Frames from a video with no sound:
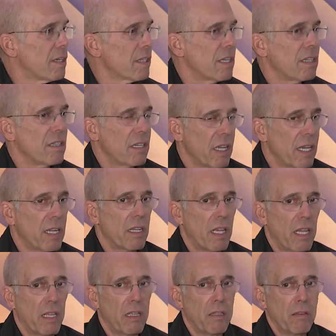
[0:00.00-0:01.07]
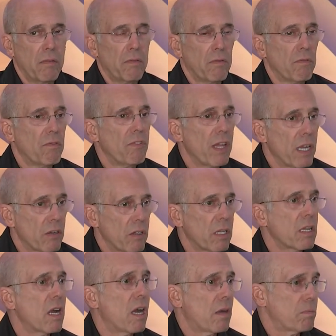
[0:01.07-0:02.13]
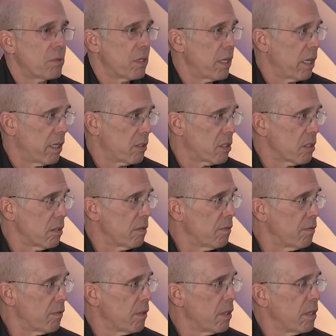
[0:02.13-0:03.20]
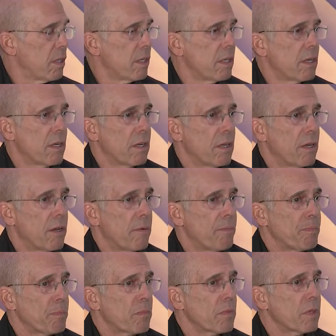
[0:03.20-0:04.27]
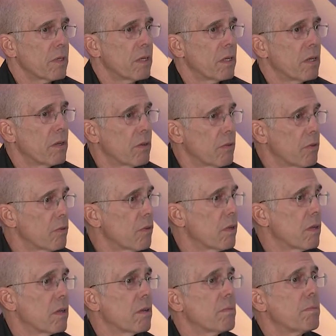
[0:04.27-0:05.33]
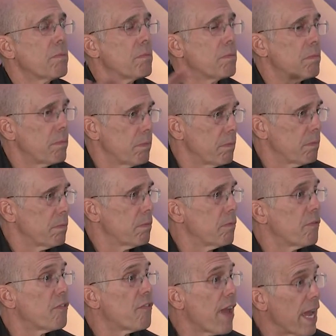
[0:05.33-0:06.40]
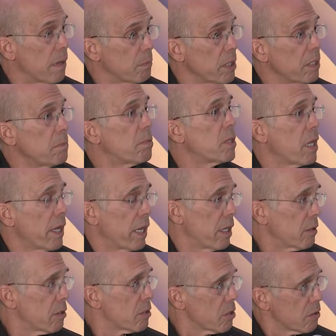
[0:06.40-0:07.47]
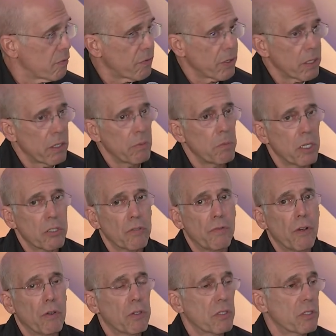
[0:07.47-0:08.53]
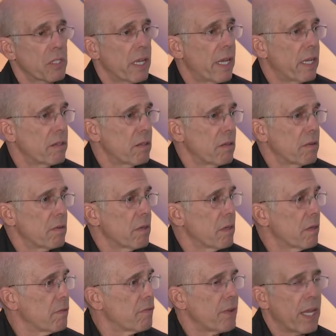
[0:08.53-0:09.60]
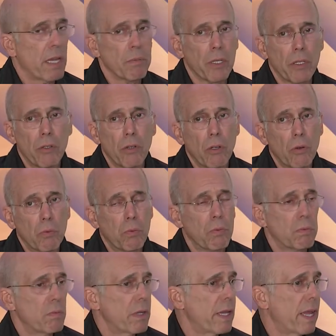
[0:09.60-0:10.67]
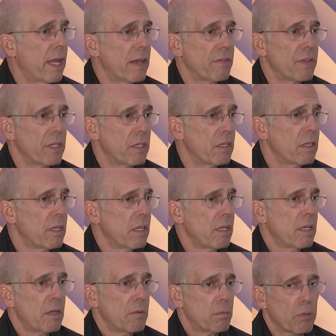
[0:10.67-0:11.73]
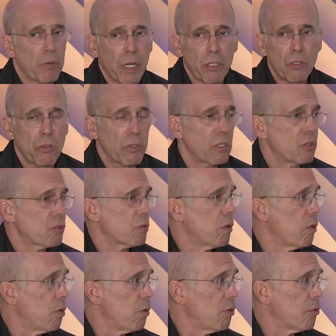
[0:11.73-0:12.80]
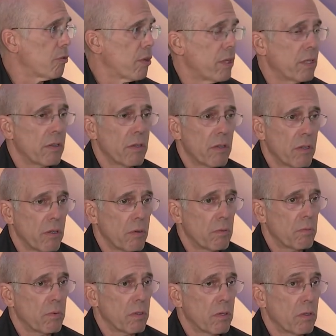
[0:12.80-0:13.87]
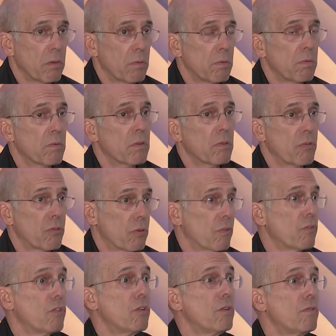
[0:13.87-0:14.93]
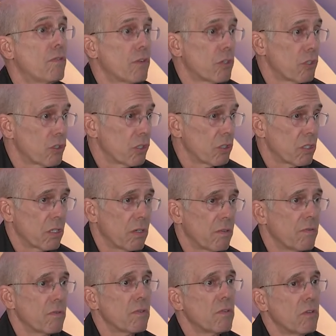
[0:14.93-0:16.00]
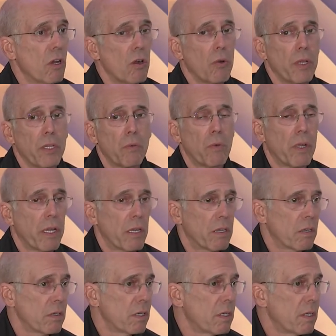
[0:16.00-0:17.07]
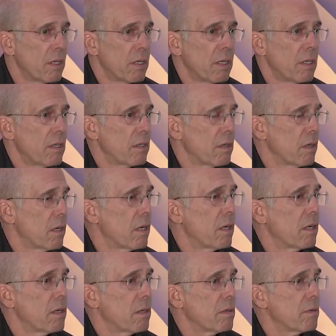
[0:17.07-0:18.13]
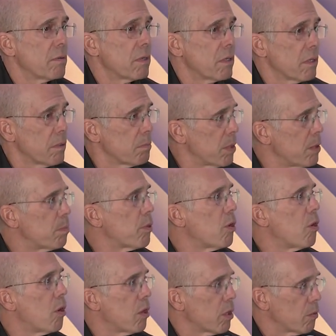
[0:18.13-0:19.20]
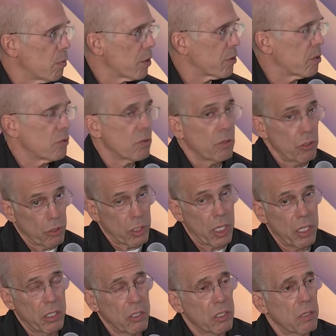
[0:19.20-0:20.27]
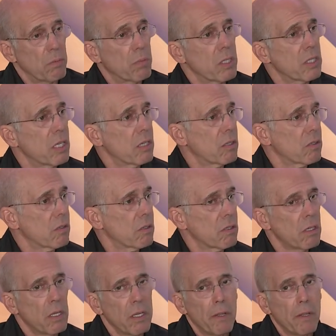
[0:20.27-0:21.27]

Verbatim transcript: can get a very comprehensive um, uh, uh, family plan because it's very much focused at uh, family. You know, having parental controls and the, the, the sort of good versions of knowing where uh, uh, people are and what they're doing, your kids in particular.